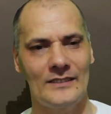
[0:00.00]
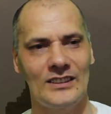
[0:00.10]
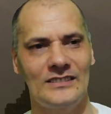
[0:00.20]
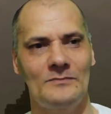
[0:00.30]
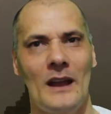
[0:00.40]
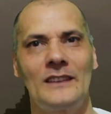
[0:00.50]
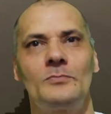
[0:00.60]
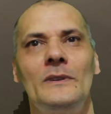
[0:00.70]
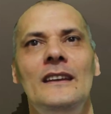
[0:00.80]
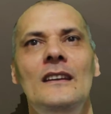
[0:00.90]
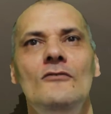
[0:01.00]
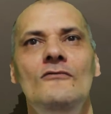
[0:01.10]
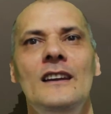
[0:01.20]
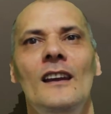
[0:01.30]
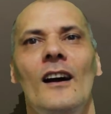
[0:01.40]
just makes me
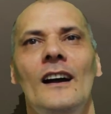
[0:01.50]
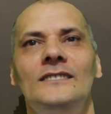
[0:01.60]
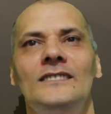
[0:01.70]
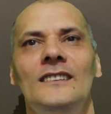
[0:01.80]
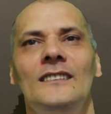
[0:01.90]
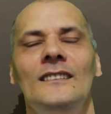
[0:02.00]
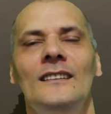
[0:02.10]
realise that